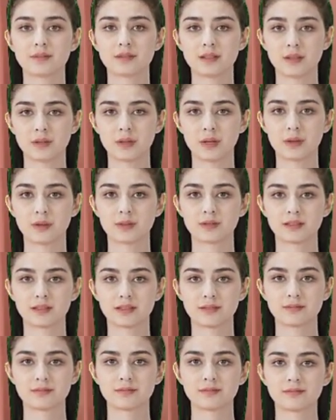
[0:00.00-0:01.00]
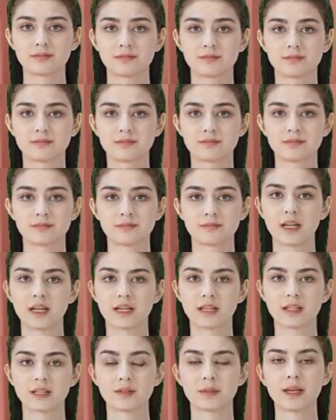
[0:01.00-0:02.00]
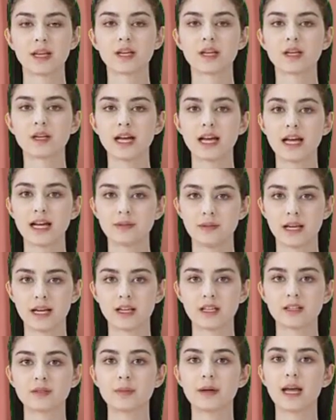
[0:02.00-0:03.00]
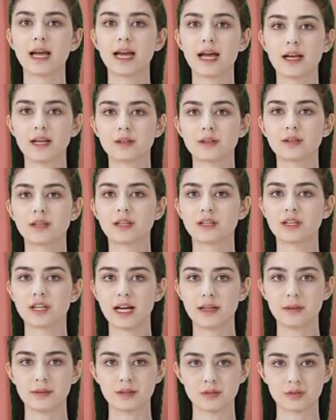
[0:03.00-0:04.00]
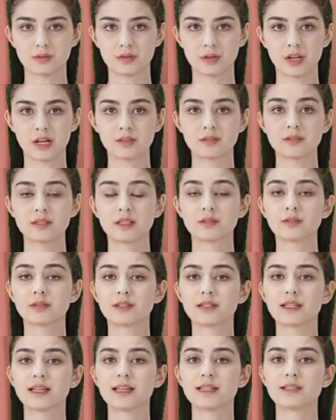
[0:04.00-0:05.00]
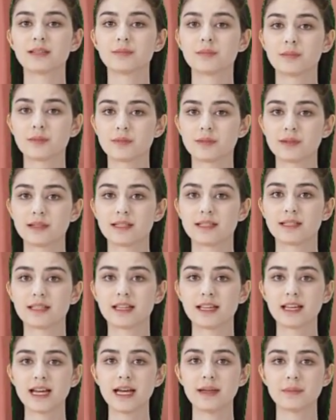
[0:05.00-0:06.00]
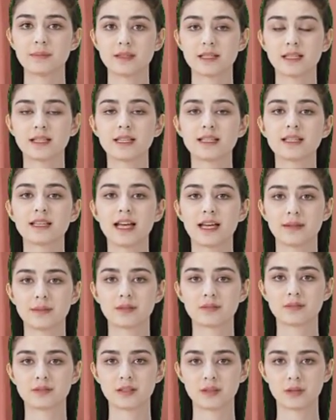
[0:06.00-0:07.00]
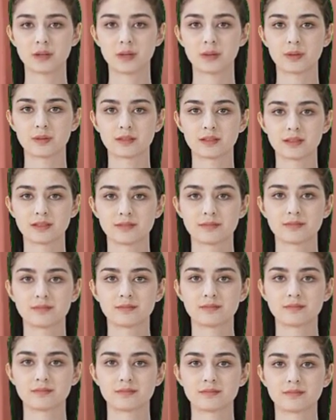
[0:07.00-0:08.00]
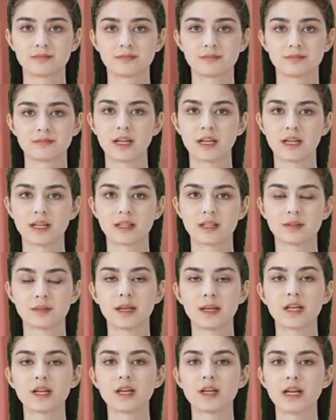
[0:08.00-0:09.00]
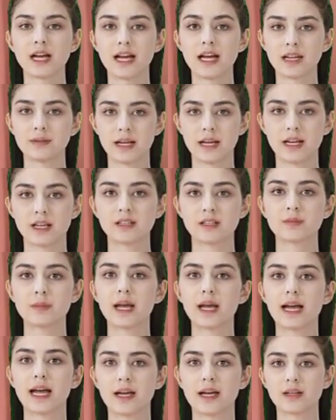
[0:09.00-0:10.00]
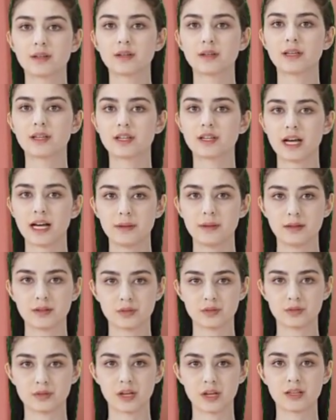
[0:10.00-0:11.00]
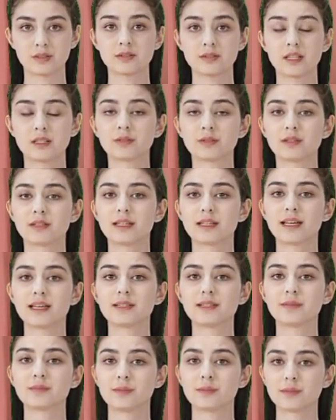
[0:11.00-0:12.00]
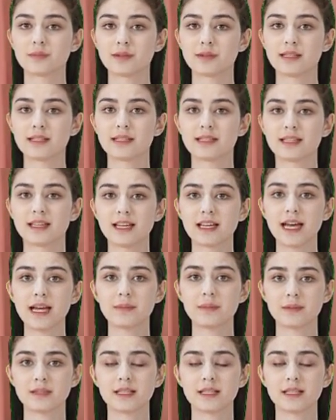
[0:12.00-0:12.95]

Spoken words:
The bloods run opposite each other, never mixing, in the placenta. The fetus's blood connects to and from the placenta by the umbilical cord. The mother's blood also absorbs the waste from the fetus's blood in the placenta.